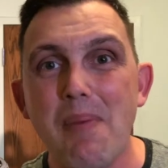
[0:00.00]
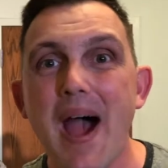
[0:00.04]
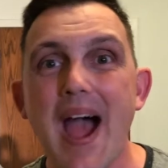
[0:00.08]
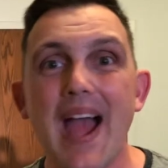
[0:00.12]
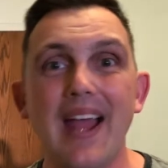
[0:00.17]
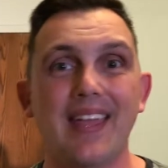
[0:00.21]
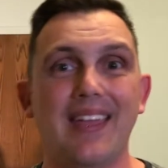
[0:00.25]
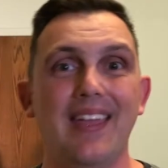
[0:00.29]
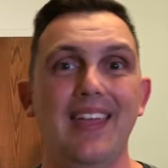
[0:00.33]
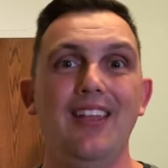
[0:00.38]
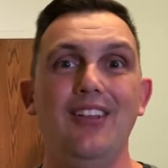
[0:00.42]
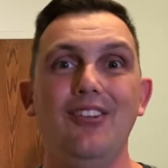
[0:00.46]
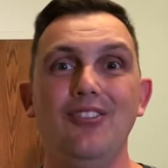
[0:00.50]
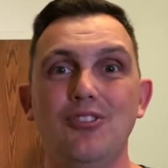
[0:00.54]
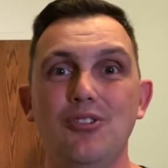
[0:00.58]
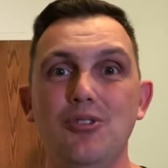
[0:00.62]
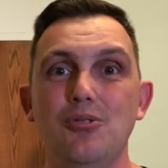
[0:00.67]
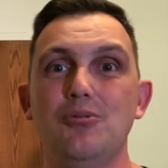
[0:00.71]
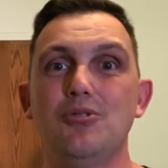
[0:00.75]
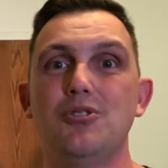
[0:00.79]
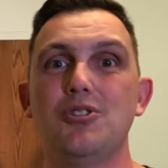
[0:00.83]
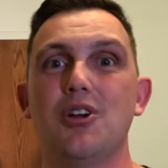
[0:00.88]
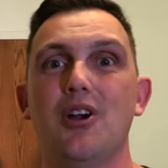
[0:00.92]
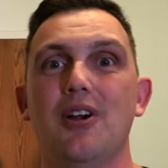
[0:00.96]
back
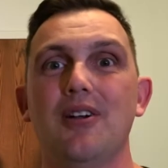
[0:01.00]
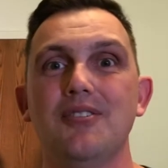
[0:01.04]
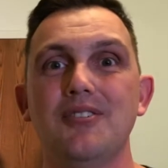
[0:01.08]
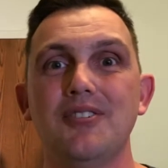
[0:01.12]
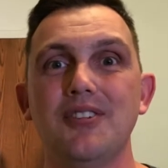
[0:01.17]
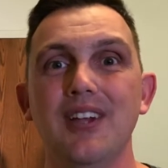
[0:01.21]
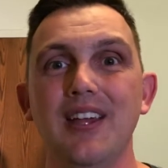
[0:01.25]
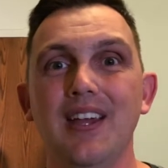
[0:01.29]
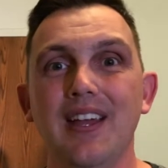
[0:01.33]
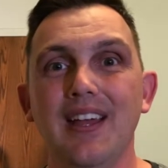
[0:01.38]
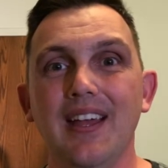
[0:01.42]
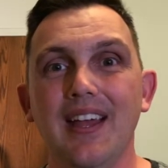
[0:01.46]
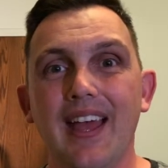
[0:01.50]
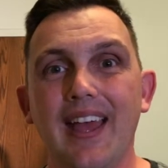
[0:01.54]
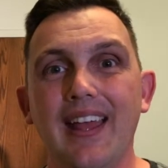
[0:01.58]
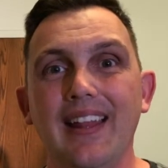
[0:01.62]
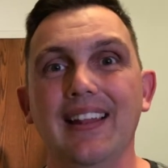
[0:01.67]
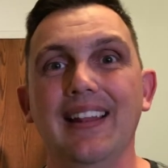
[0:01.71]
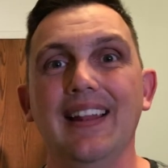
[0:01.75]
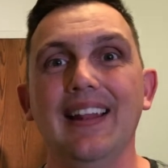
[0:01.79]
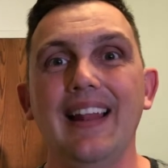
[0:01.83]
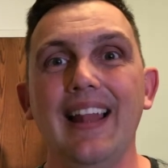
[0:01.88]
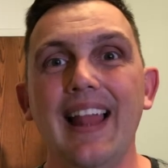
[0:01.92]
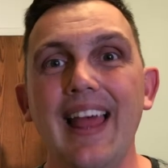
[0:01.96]
into church
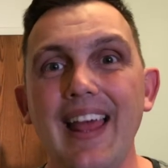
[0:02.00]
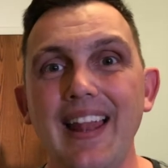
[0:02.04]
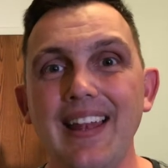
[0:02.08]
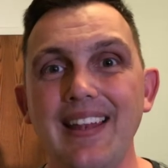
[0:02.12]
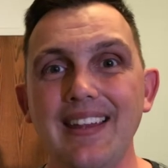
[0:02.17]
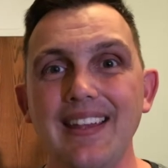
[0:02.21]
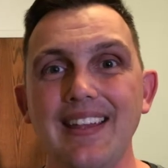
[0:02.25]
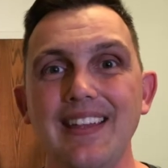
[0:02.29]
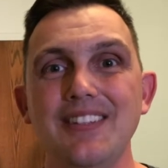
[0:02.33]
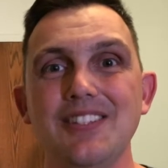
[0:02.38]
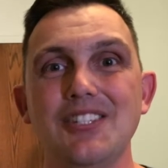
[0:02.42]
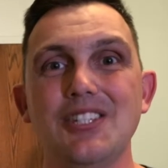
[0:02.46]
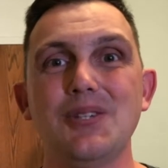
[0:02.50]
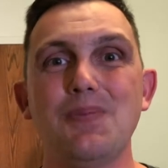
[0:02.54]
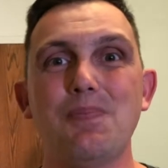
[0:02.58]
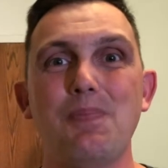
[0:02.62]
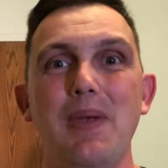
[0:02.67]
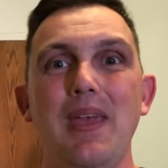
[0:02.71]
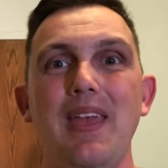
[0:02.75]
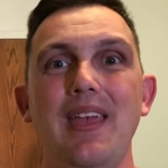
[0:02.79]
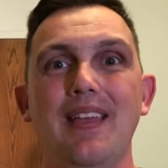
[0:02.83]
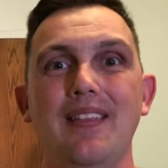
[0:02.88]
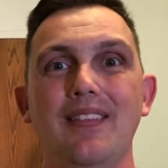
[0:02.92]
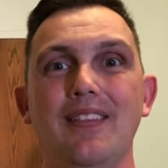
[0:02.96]
and let it
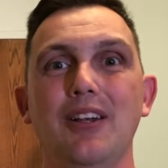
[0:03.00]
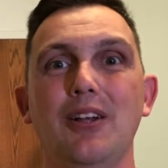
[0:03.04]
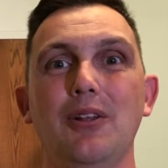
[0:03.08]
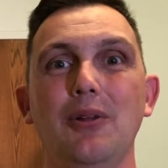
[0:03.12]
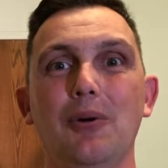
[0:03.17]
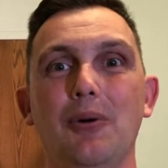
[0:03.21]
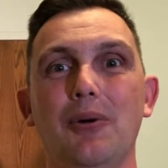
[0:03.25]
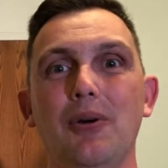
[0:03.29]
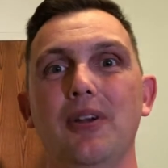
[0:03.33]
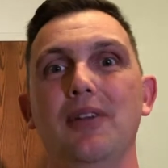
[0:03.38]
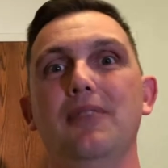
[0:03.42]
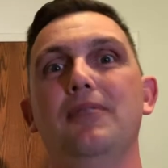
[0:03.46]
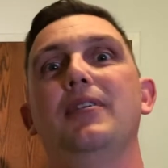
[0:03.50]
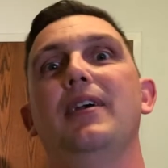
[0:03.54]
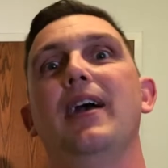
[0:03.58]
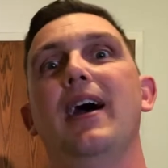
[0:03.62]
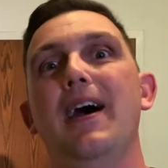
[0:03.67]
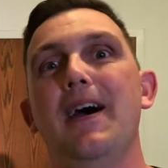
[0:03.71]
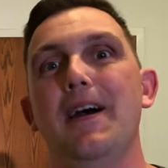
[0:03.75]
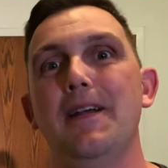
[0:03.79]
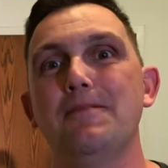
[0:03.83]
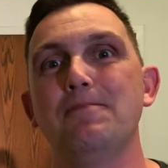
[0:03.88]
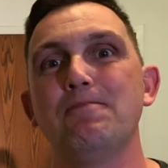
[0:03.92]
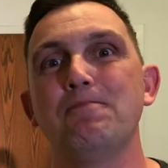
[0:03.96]
speak the glory of
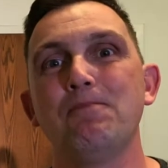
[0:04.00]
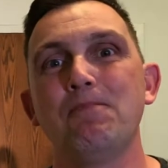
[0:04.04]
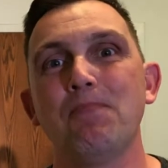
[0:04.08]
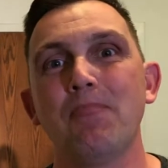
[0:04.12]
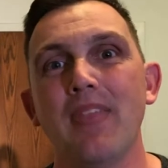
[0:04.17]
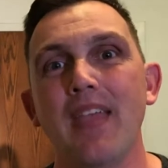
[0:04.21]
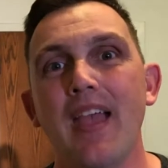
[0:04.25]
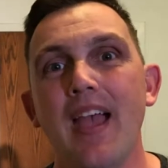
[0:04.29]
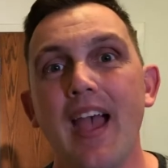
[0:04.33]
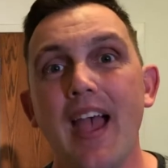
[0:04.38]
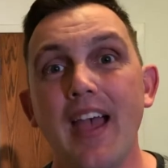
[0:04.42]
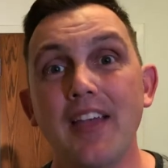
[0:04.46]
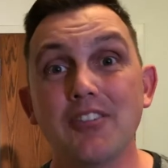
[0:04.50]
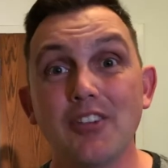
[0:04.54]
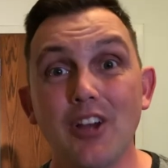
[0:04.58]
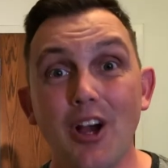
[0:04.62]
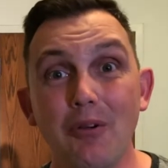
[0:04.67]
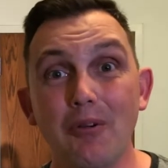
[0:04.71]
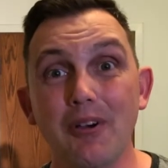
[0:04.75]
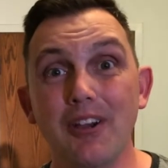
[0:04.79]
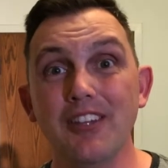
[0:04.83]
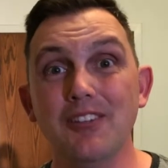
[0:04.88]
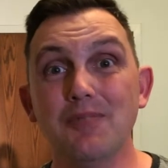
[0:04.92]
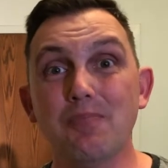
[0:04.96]
God. As
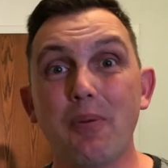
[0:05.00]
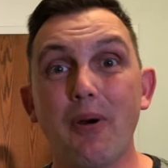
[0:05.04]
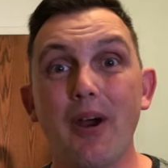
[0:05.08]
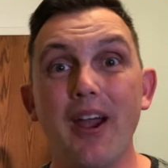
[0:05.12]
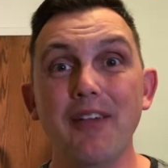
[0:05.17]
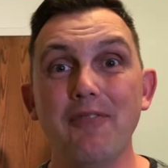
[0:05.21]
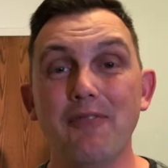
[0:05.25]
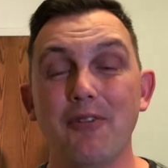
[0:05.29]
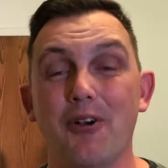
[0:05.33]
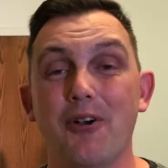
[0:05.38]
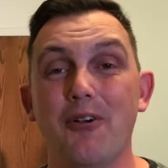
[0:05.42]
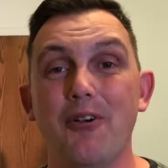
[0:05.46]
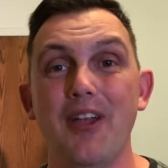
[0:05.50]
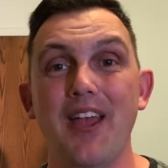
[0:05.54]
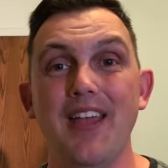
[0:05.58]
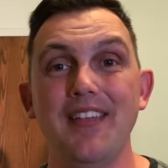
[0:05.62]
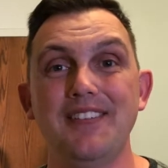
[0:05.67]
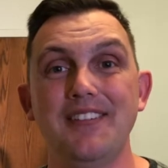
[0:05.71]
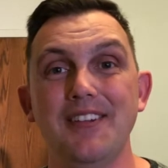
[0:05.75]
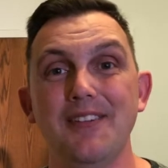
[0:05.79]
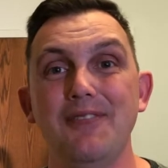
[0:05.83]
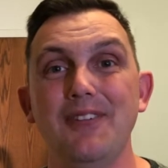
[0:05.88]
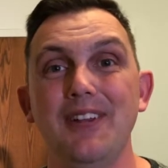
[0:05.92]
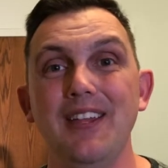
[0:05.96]
always, pray for
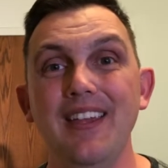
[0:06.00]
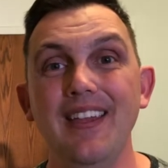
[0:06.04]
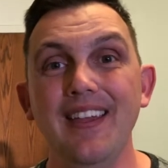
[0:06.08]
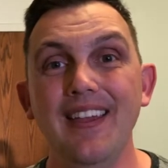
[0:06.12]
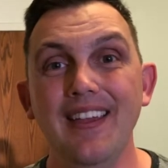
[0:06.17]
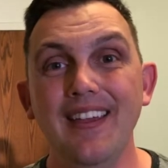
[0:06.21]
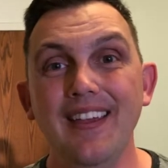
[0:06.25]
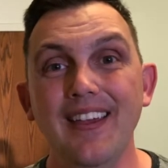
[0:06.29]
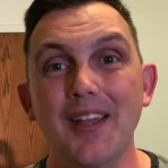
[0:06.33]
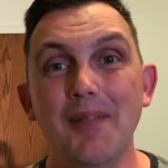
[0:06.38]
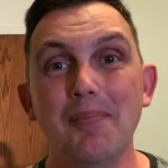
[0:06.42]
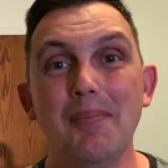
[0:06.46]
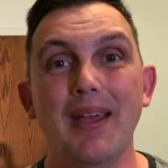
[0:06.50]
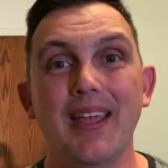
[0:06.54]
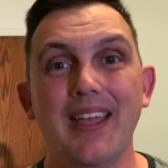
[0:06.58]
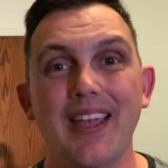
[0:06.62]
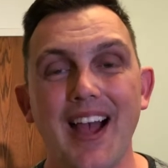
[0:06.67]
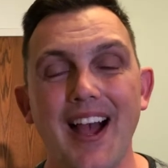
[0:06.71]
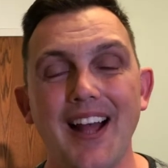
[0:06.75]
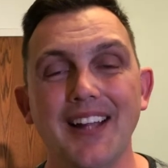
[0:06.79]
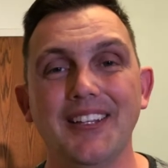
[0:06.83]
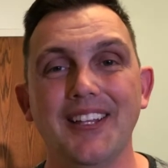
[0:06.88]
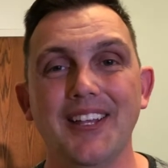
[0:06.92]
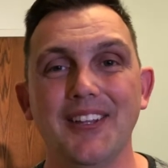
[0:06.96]
creativity and may
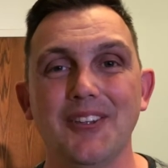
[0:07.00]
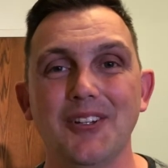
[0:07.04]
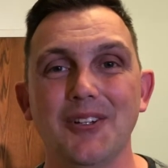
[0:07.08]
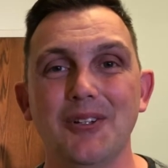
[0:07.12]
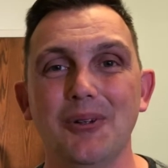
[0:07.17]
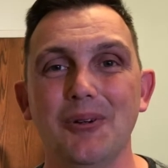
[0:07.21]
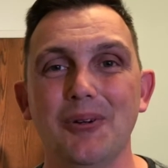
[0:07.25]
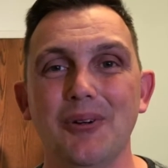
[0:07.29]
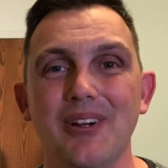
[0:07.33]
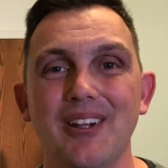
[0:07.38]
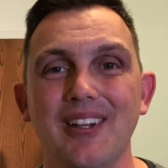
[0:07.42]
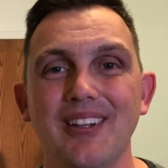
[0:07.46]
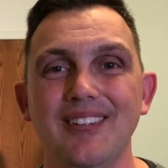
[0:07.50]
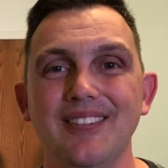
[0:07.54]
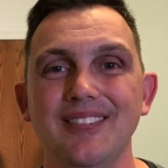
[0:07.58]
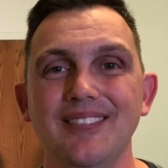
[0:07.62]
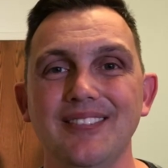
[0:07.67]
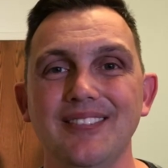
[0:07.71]
God get the glory.